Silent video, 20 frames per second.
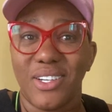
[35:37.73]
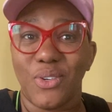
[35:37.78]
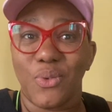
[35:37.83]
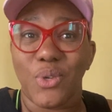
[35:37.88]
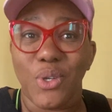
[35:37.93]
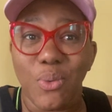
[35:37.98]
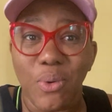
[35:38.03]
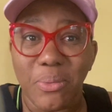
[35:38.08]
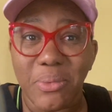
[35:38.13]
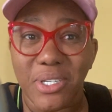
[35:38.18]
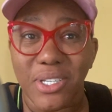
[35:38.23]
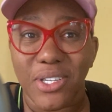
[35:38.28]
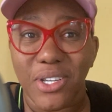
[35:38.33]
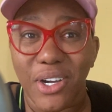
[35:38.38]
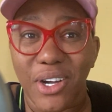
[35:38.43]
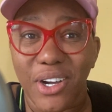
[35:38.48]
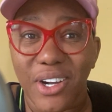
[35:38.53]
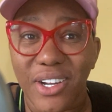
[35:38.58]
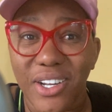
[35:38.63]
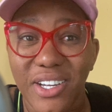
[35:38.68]
When you want me
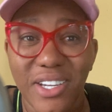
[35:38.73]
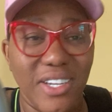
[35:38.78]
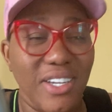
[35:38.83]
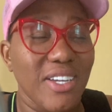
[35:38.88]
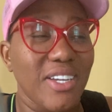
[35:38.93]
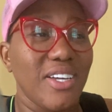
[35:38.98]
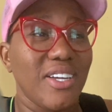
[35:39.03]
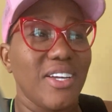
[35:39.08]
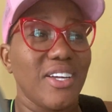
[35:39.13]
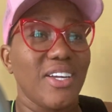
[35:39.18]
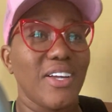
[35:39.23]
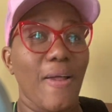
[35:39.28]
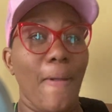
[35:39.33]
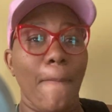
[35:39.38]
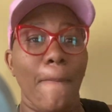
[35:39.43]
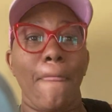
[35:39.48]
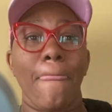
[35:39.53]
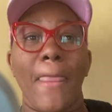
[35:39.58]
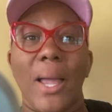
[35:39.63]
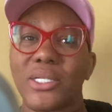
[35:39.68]

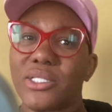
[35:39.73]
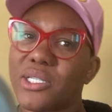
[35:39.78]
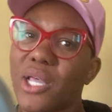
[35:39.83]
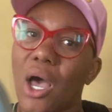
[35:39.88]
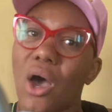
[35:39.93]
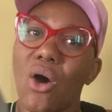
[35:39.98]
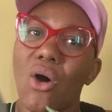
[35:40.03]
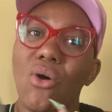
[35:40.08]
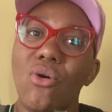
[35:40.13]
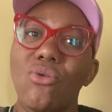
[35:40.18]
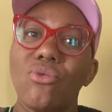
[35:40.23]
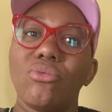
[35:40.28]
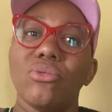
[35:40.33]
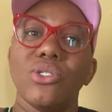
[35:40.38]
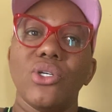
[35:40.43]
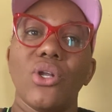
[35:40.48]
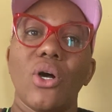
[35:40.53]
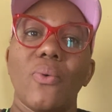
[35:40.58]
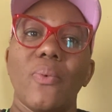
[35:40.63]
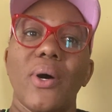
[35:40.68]
to She said, oh,
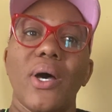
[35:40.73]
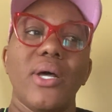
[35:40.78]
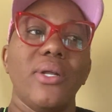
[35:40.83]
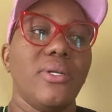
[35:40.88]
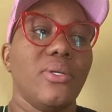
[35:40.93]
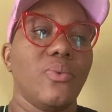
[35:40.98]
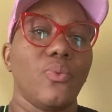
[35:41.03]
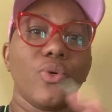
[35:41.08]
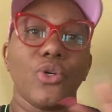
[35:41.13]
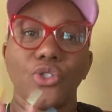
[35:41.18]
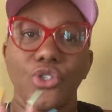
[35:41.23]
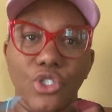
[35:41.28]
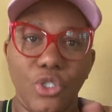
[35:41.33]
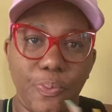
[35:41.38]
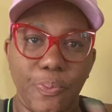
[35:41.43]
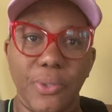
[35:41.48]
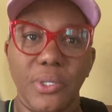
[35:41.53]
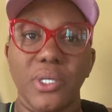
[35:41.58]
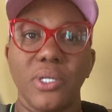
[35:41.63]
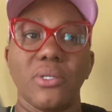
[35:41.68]
you know what? We'll
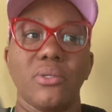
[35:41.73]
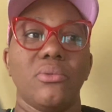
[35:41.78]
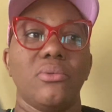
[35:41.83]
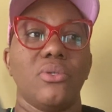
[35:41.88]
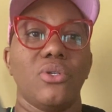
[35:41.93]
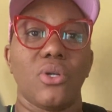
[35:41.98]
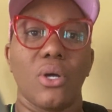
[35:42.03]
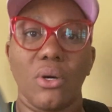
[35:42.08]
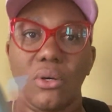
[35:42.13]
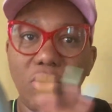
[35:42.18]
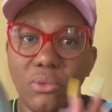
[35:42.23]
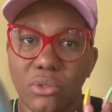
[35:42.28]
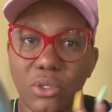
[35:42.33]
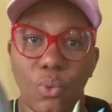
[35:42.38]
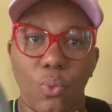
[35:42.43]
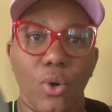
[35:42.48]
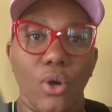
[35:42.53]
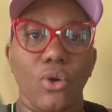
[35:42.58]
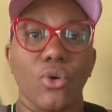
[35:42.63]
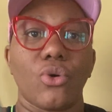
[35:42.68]
just put, you know, the
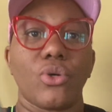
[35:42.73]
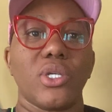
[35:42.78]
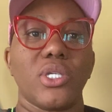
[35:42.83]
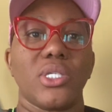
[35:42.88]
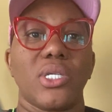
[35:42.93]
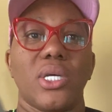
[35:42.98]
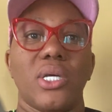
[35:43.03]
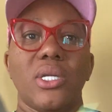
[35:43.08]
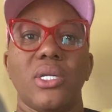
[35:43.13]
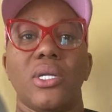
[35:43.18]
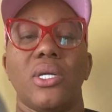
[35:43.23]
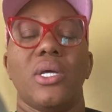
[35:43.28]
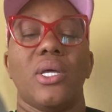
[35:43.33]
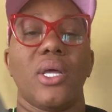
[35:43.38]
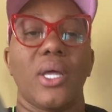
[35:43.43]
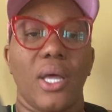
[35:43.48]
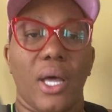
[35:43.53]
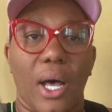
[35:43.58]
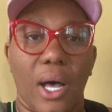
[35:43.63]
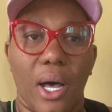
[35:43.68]
work orders in.
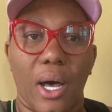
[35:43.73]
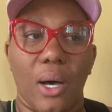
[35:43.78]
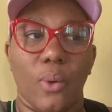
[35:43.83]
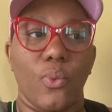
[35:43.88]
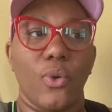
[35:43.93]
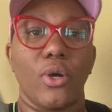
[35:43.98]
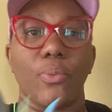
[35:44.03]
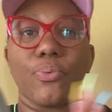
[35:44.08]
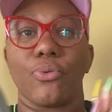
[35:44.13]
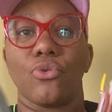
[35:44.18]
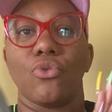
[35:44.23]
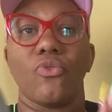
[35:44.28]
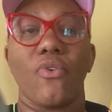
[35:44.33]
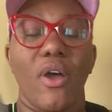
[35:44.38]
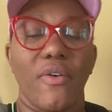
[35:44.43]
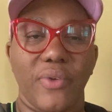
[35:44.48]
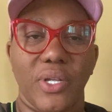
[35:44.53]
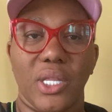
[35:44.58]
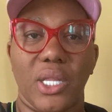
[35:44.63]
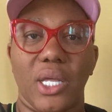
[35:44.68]
Uh, we approve
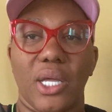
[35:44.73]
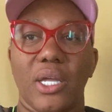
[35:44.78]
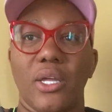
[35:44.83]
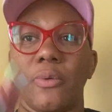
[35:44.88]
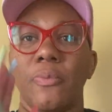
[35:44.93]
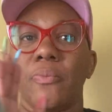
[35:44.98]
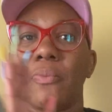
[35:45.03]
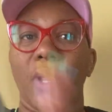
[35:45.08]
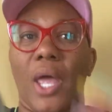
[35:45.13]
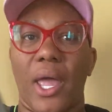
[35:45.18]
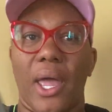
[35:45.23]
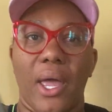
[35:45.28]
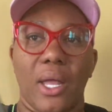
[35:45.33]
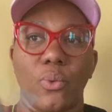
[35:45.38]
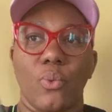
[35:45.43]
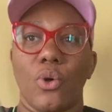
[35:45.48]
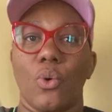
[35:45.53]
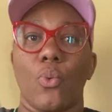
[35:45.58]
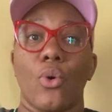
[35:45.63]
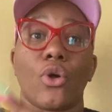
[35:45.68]
everything
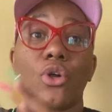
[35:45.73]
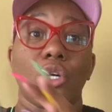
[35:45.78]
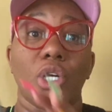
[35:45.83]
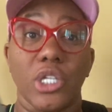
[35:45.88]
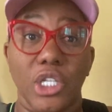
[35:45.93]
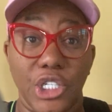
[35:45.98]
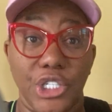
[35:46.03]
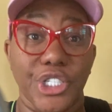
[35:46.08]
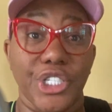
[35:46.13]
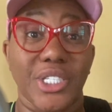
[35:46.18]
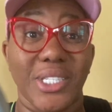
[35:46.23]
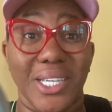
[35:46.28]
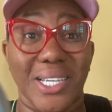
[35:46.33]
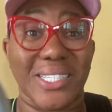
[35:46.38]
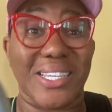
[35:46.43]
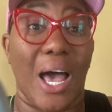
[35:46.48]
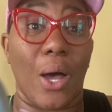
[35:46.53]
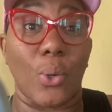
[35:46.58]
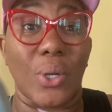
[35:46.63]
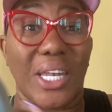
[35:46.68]
and we'll work the
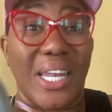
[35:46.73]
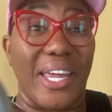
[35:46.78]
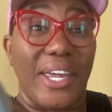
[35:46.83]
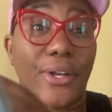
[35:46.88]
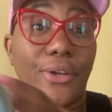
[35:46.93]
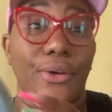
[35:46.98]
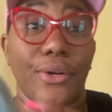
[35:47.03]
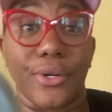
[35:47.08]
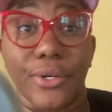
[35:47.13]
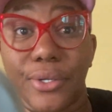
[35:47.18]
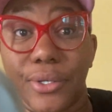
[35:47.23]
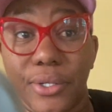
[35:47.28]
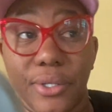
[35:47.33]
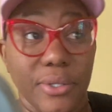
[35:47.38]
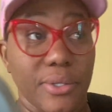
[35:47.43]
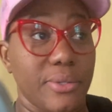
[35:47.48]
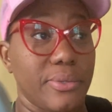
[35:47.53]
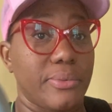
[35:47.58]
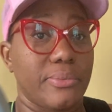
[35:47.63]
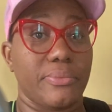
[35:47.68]
logistics out later.
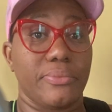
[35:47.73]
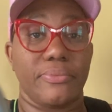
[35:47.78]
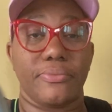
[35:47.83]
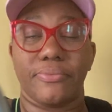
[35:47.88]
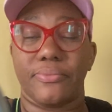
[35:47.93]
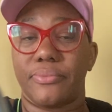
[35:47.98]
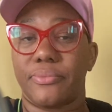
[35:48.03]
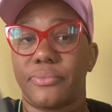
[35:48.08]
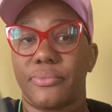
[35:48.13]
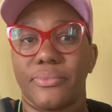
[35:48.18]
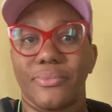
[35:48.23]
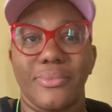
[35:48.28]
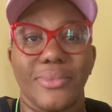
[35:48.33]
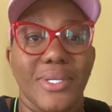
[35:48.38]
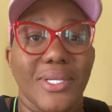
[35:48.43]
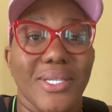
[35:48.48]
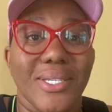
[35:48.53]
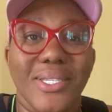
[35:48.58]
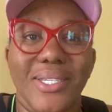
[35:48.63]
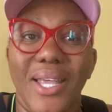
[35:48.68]

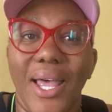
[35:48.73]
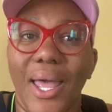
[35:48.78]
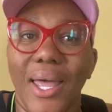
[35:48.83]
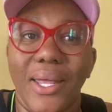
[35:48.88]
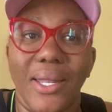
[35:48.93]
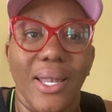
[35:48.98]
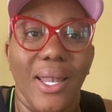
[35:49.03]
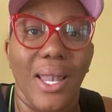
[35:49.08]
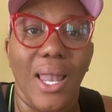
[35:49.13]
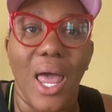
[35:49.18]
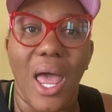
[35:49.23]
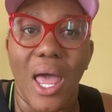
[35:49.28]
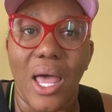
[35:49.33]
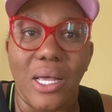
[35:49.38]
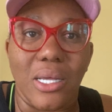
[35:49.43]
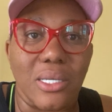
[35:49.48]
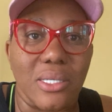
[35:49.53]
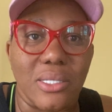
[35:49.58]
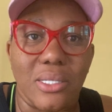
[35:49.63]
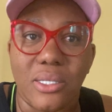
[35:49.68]
Say
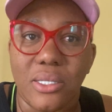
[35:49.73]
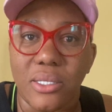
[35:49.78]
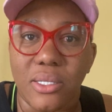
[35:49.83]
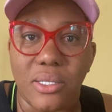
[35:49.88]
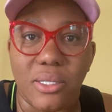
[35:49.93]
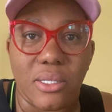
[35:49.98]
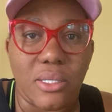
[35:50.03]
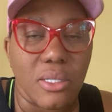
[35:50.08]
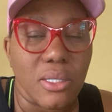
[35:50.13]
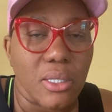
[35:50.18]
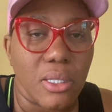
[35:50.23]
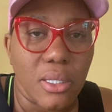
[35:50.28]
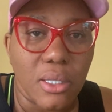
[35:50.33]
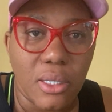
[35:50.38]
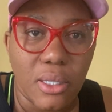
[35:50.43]
less.